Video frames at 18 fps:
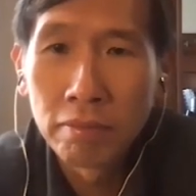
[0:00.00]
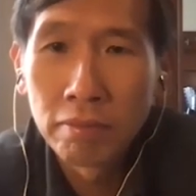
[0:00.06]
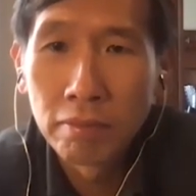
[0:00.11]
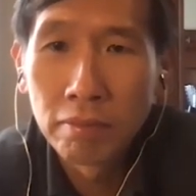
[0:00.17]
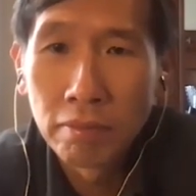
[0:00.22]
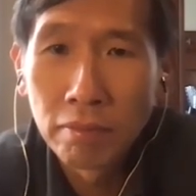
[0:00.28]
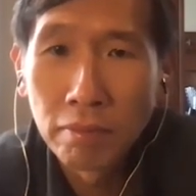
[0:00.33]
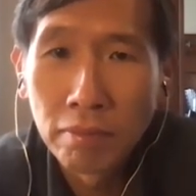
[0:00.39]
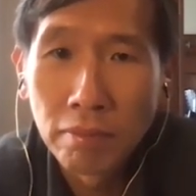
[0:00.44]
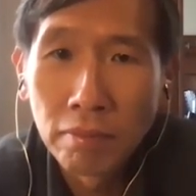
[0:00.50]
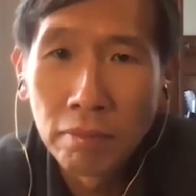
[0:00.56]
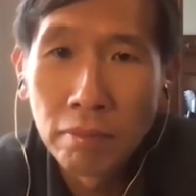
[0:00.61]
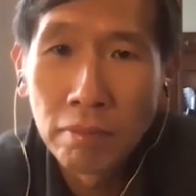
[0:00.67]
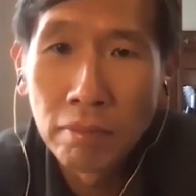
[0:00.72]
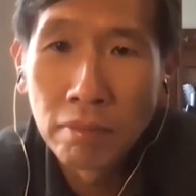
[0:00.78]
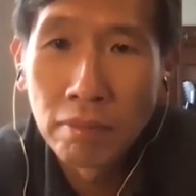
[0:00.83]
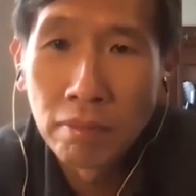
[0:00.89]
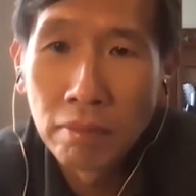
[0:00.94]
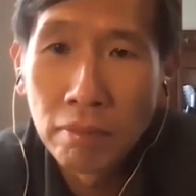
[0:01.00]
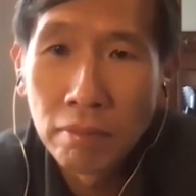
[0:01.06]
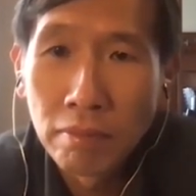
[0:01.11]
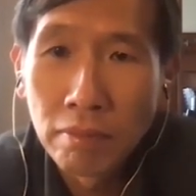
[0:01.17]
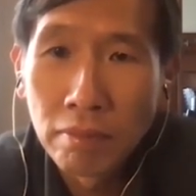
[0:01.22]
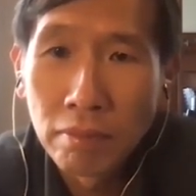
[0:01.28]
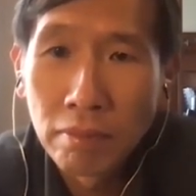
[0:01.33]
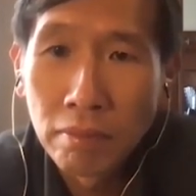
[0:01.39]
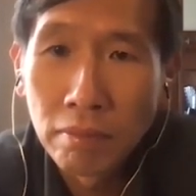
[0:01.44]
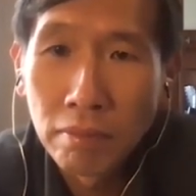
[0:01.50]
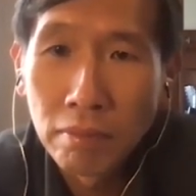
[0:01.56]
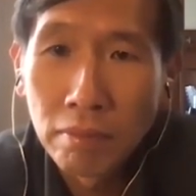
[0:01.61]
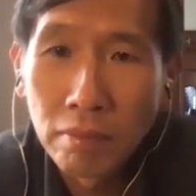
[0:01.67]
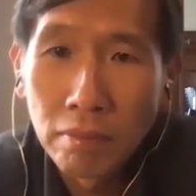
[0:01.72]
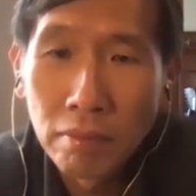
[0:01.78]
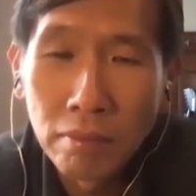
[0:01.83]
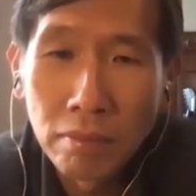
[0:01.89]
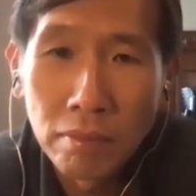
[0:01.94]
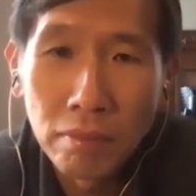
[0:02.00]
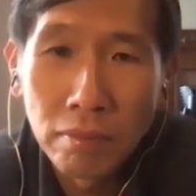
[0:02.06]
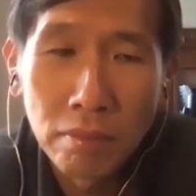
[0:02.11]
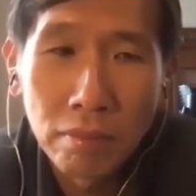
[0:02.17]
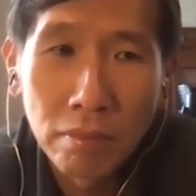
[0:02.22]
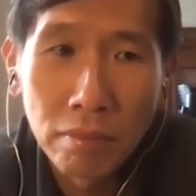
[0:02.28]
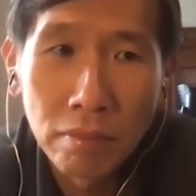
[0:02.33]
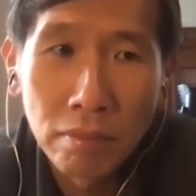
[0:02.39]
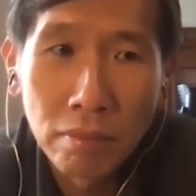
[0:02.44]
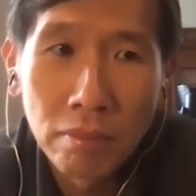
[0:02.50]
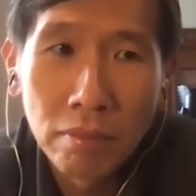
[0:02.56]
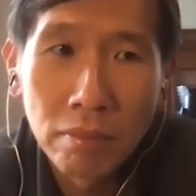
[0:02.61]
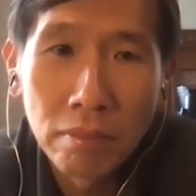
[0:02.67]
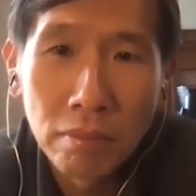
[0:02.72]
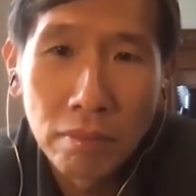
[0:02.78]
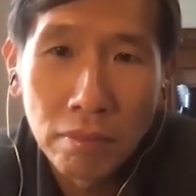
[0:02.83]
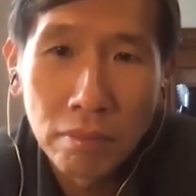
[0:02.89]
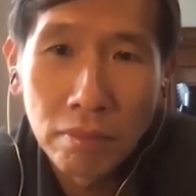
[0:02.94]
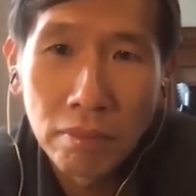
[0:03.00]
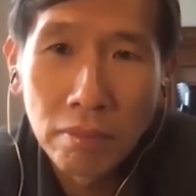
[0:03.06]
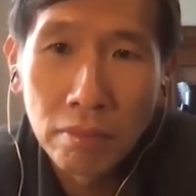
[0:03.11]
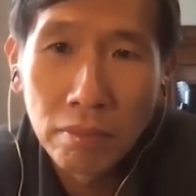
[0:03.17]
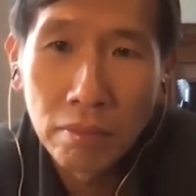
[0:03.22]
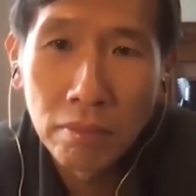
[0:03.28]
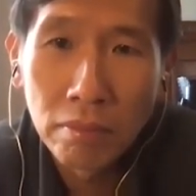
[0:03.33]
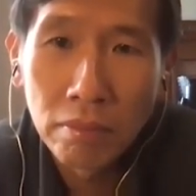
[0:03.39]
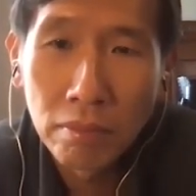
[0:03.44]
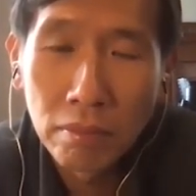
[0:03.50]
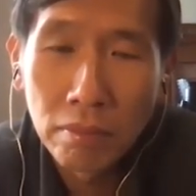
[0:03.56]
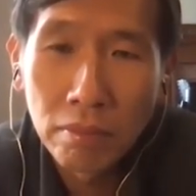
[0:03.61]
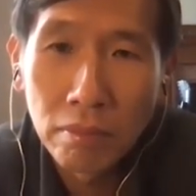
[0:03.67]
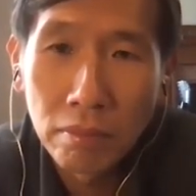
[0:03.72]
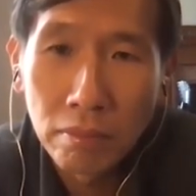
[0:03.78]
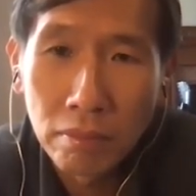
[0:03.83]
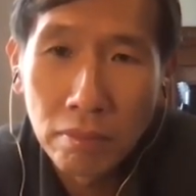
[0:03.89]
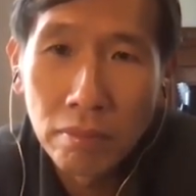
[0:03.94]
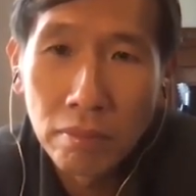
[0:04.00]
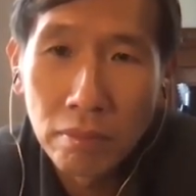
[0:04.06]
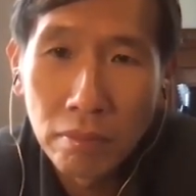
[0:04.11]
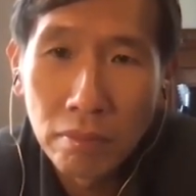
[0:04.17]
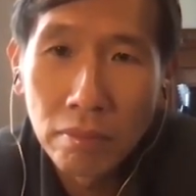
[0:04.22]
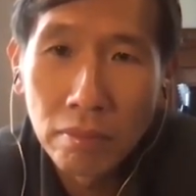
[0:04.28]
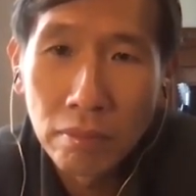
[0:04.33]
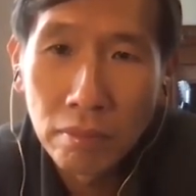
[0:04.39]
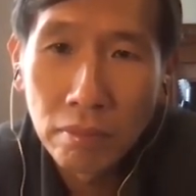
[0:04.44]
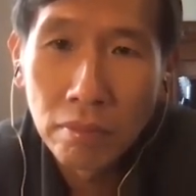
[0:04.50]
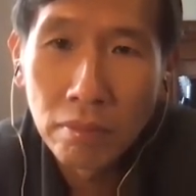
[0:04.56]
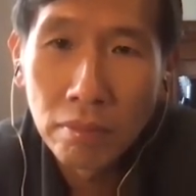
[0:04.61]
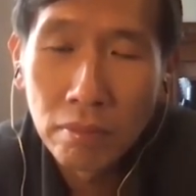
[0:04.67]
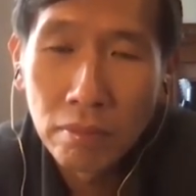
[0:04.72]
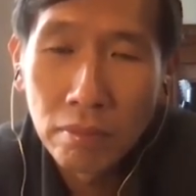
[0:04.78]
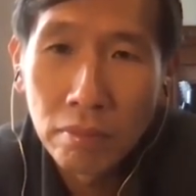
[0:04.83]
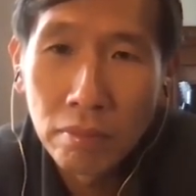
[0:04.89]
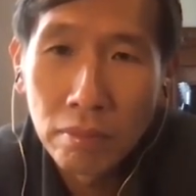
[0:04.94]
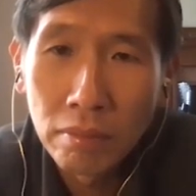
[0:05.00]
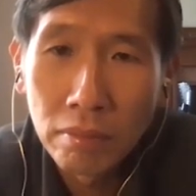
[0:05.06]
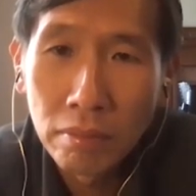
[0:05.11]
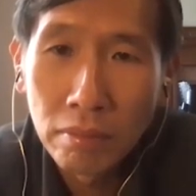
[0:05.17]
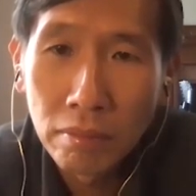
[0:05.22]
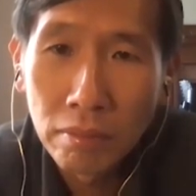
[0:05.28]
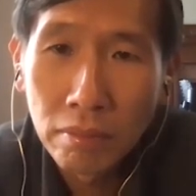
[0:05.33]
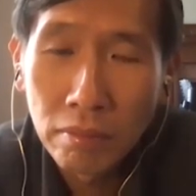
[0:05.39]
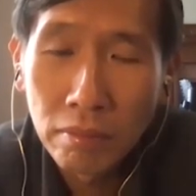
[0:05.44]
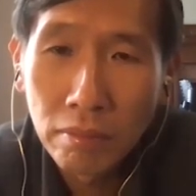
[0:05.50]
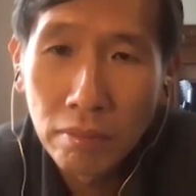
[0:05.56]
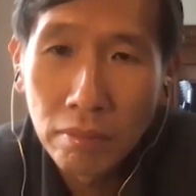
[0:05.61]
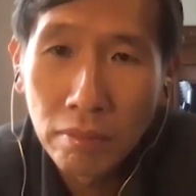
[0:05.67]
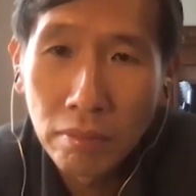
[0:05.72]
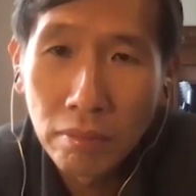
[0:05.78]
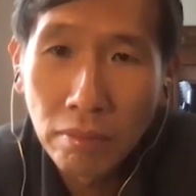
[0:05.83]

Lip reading: No words are spoken by the person on screen.